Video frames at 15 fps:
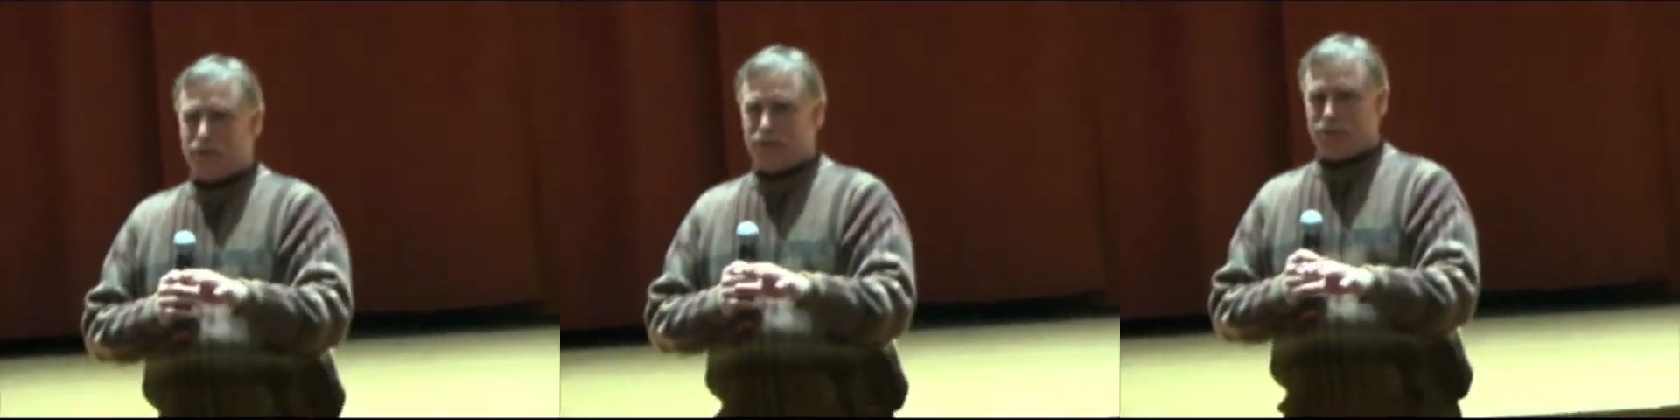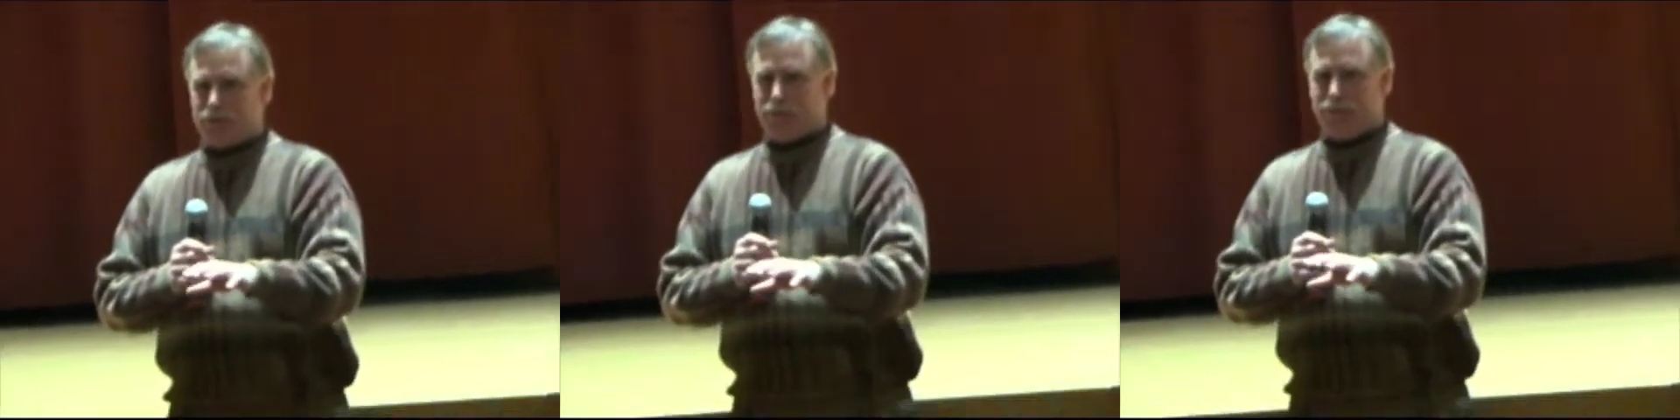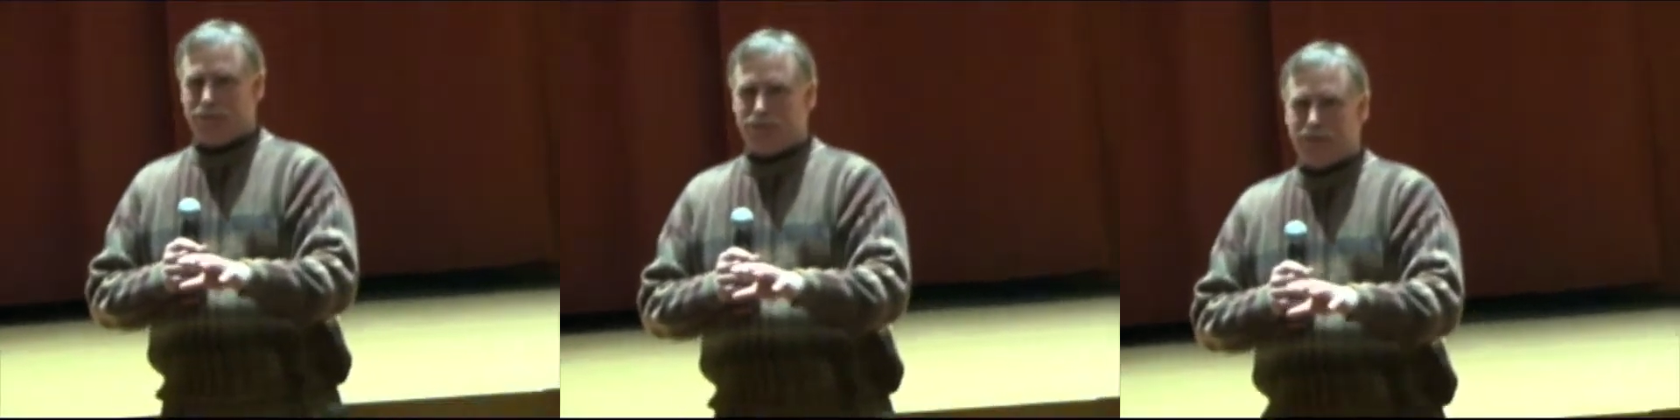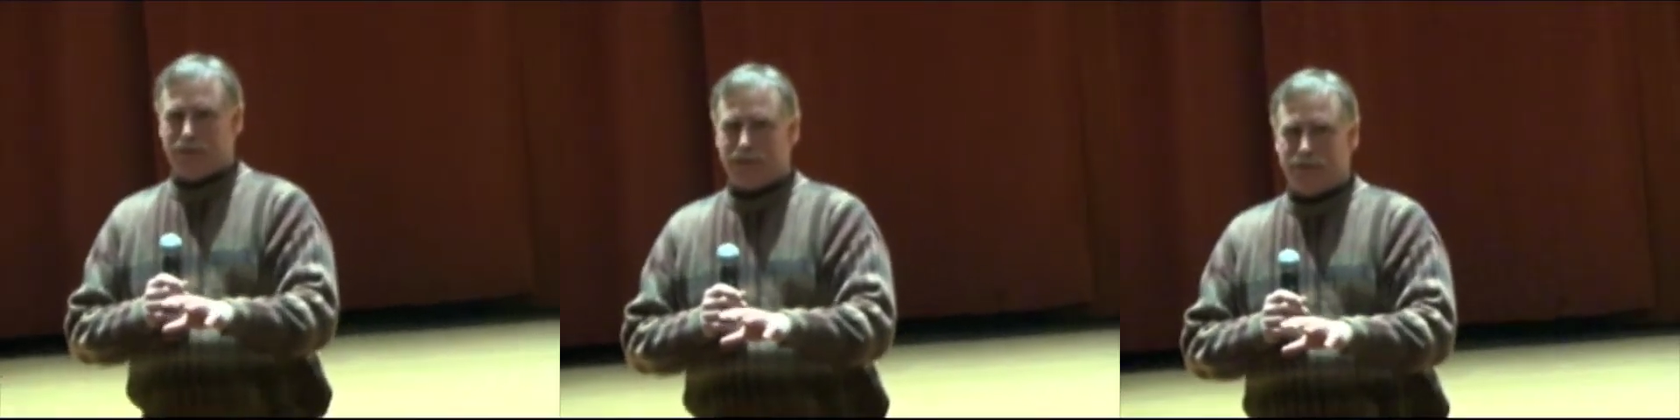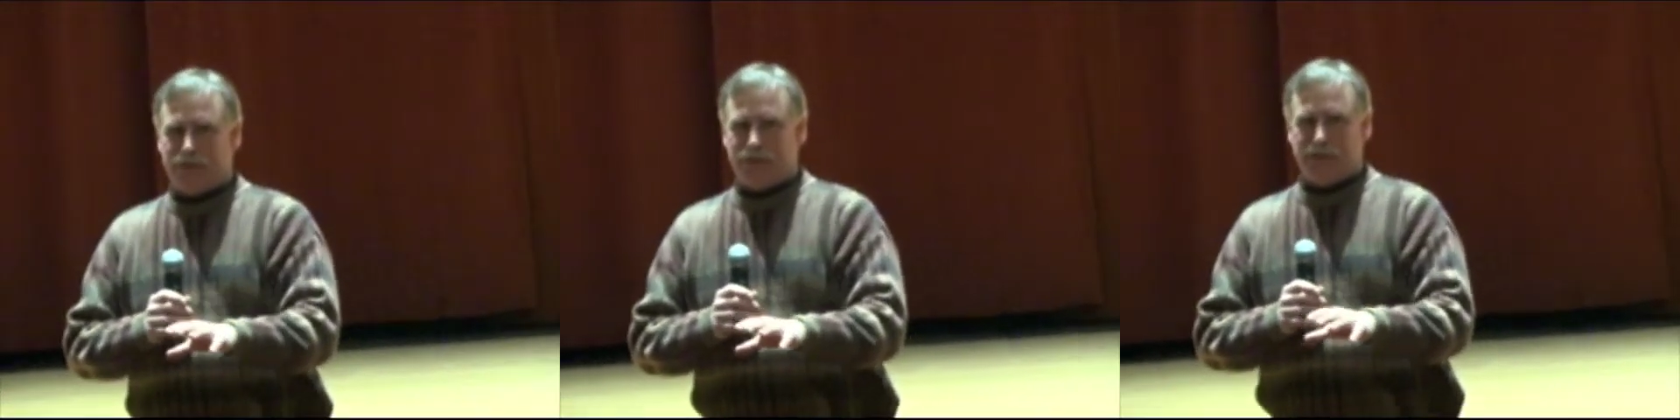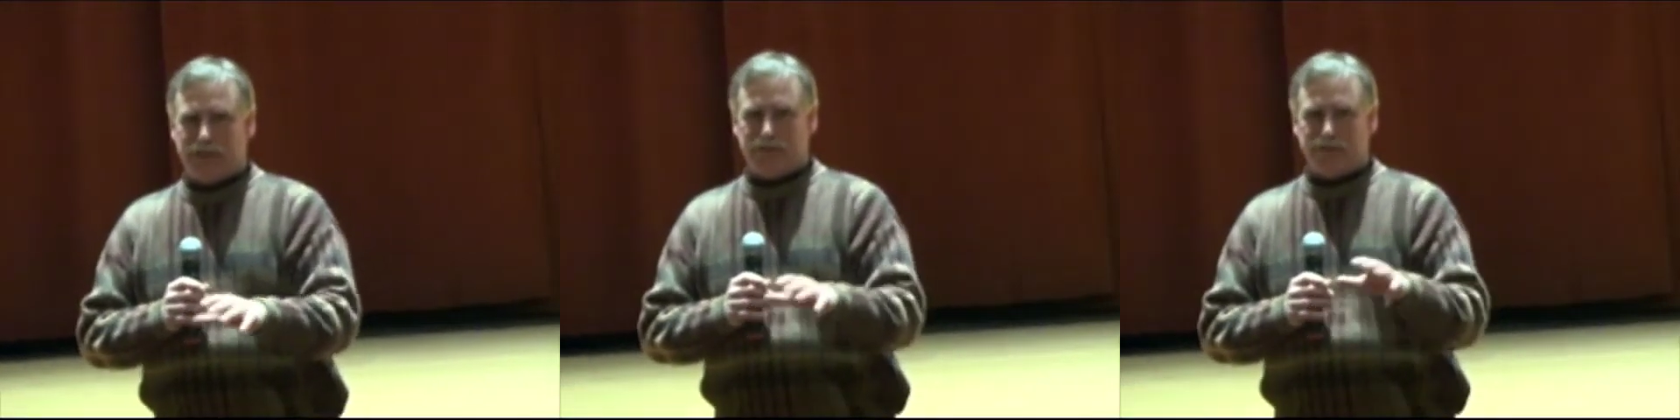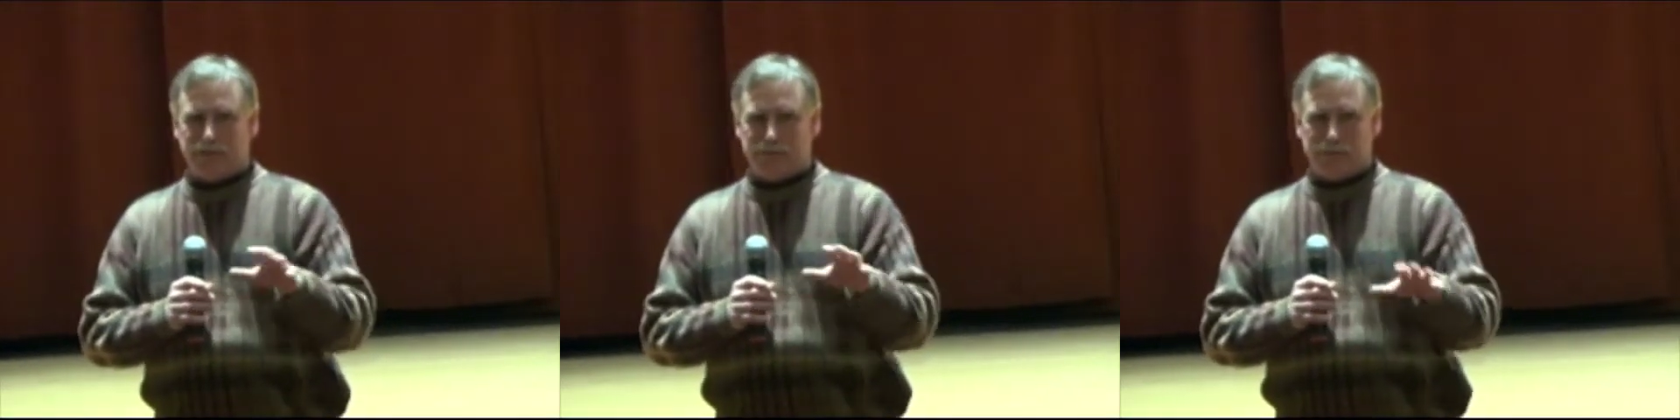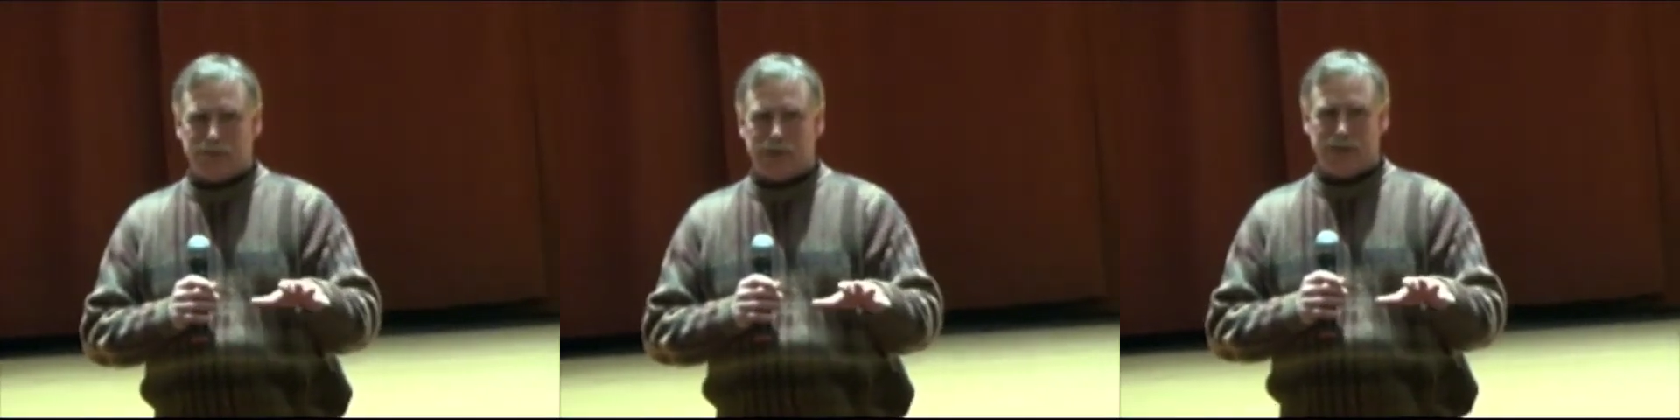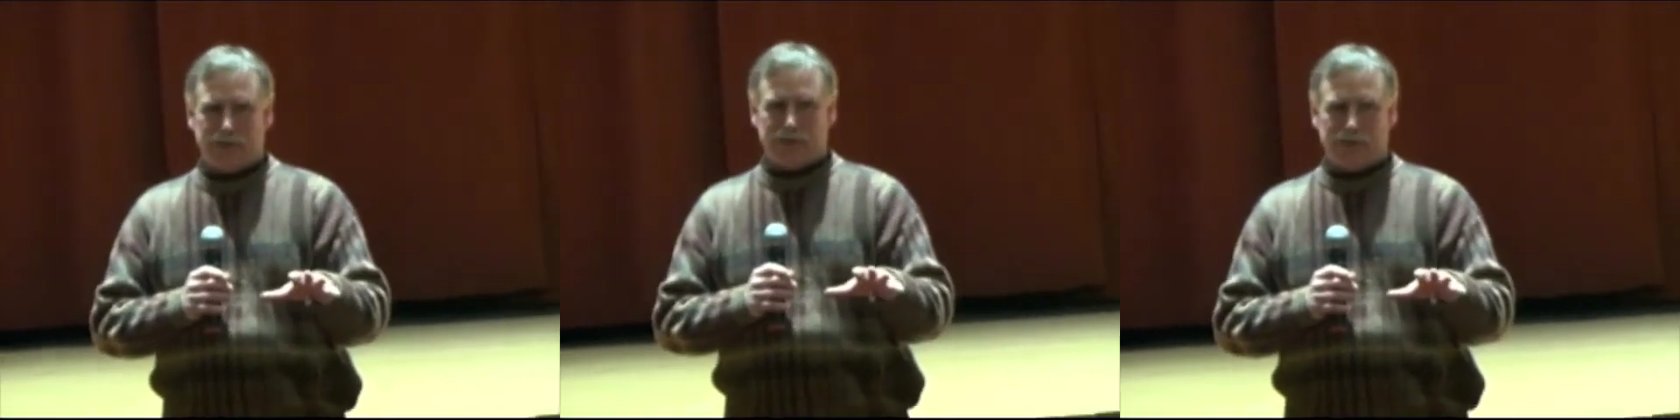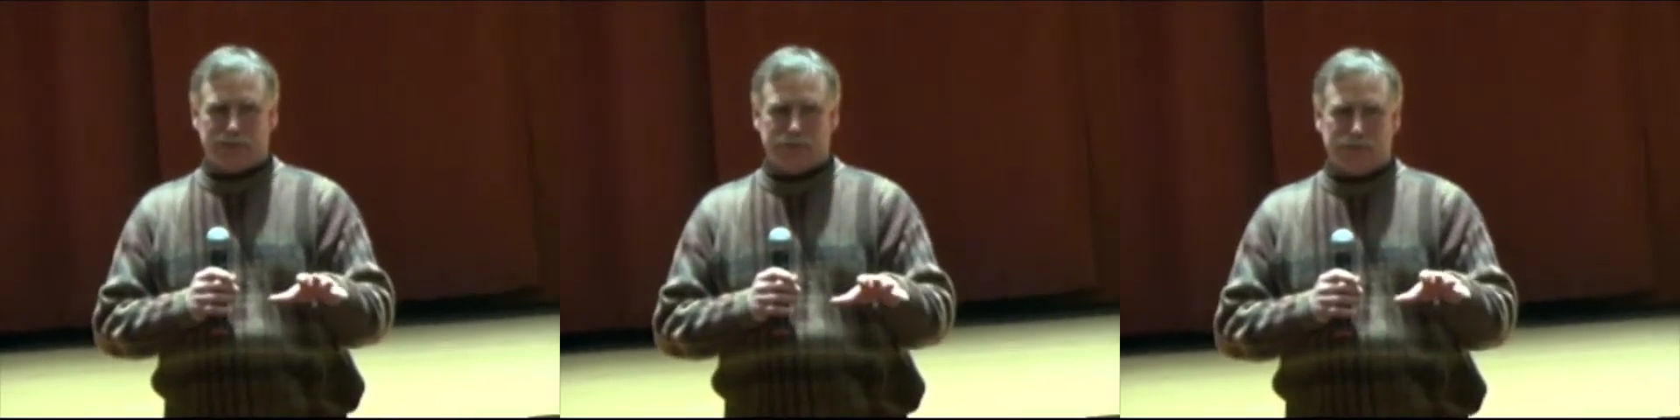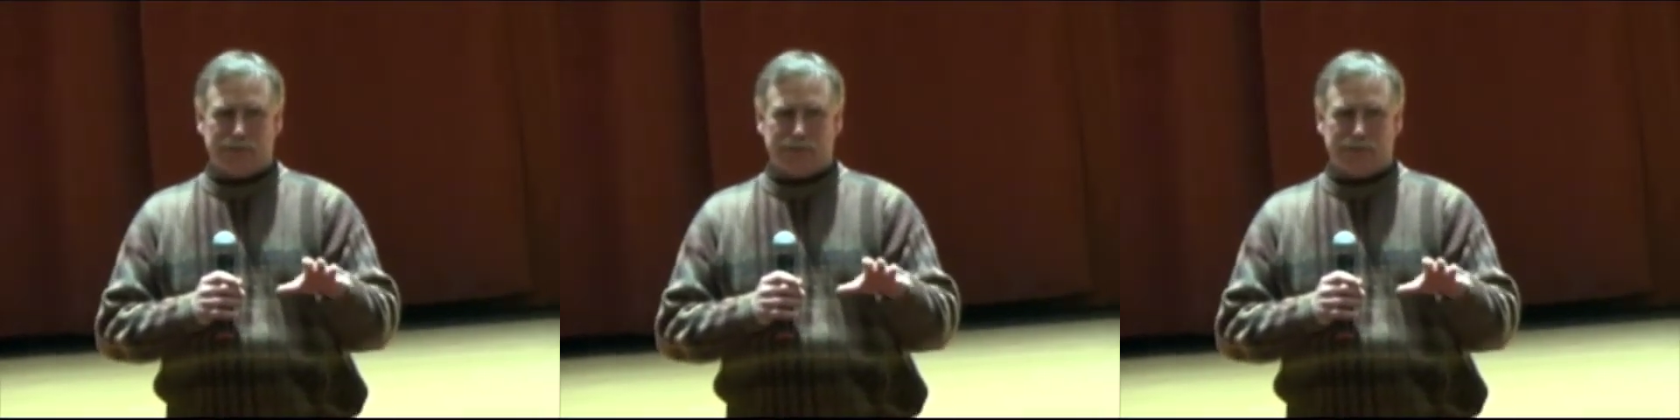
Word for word: is community education projects.